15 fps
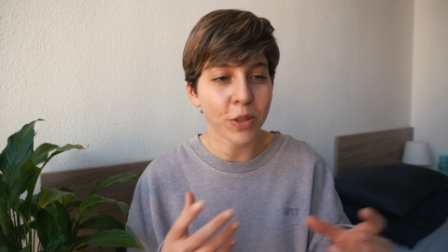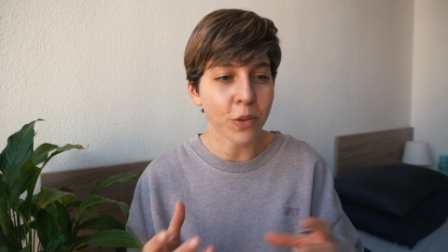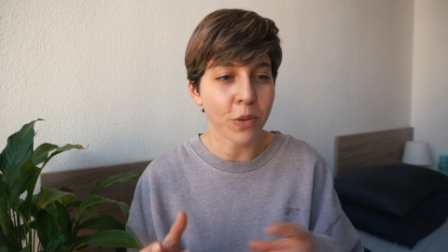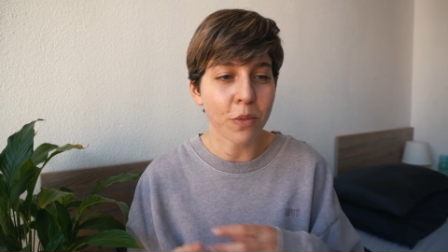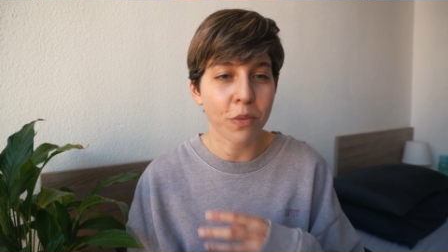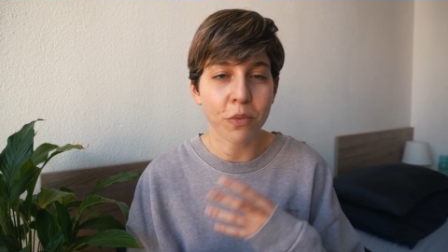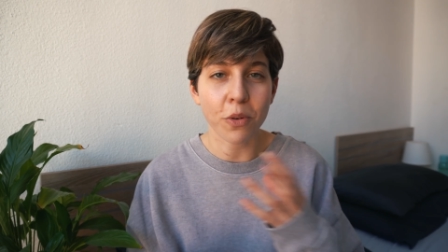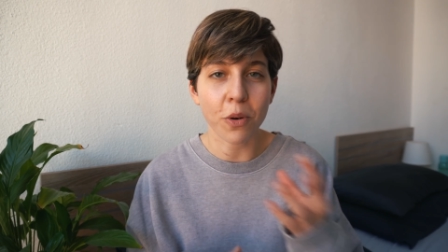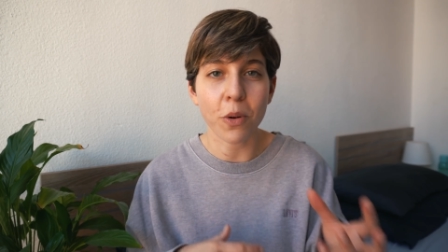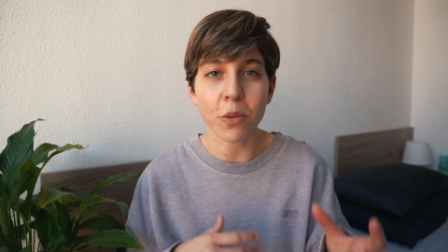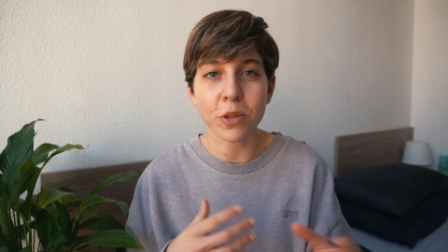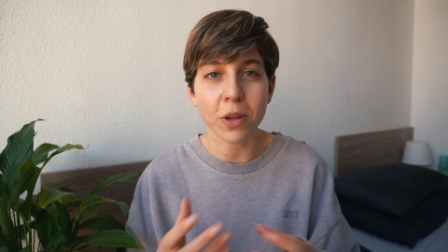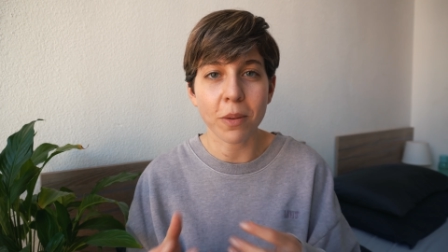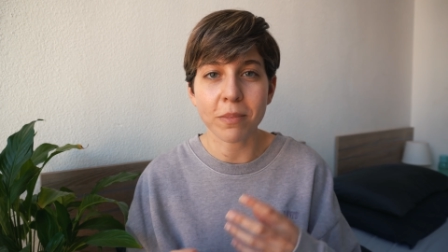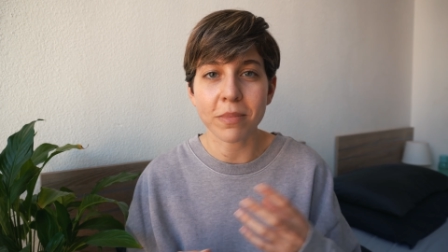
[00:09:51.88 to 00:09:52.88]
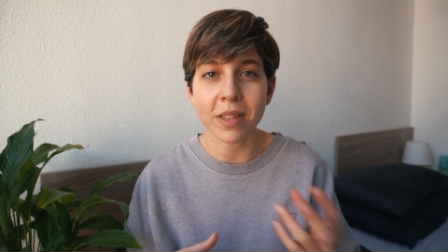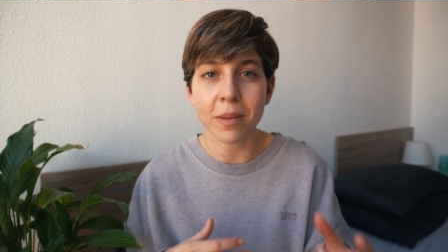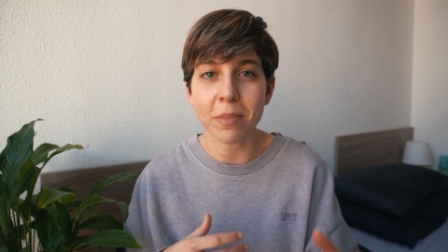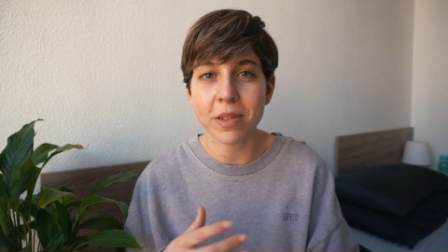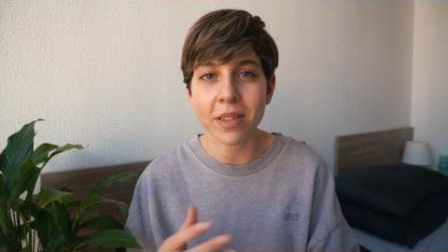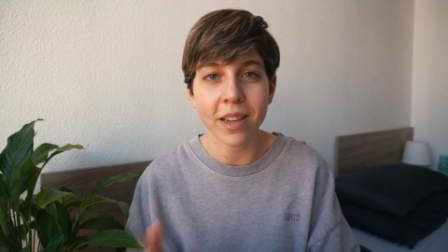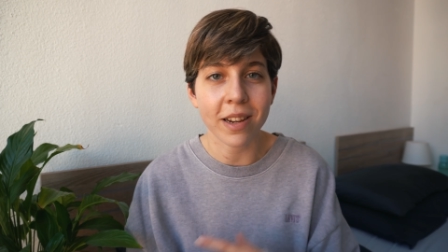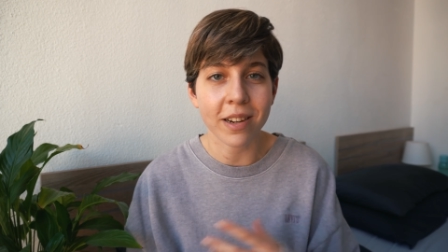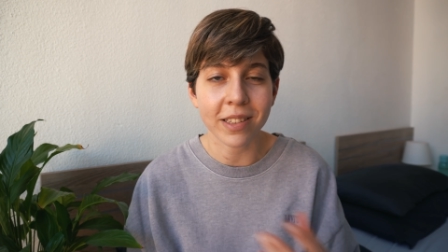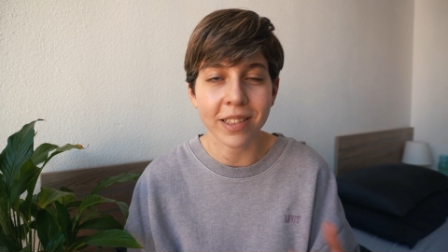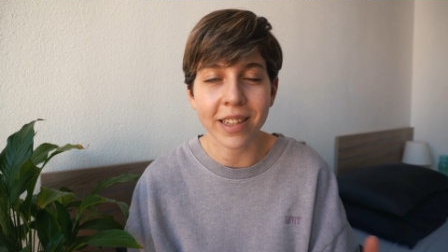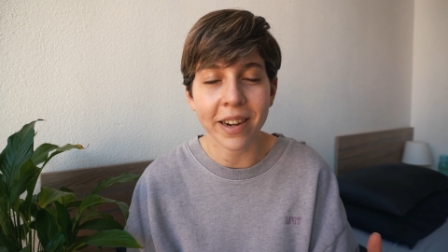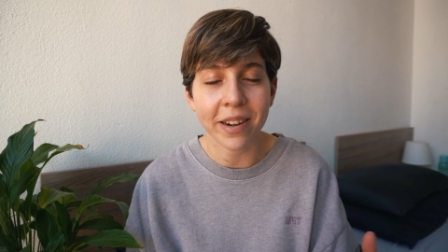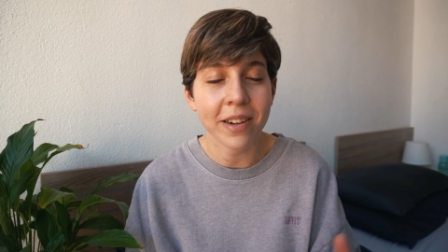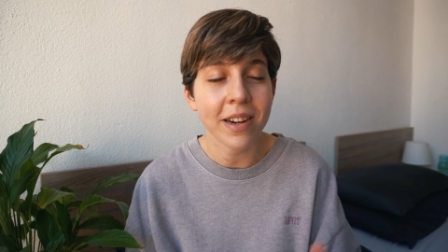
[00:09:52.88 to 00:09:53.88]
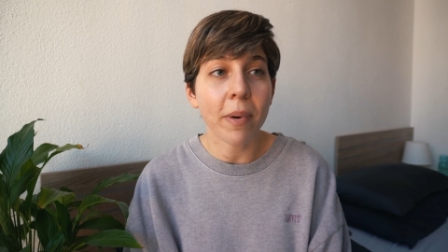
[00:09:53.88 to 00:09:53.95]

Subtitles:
to throw some tips here and there,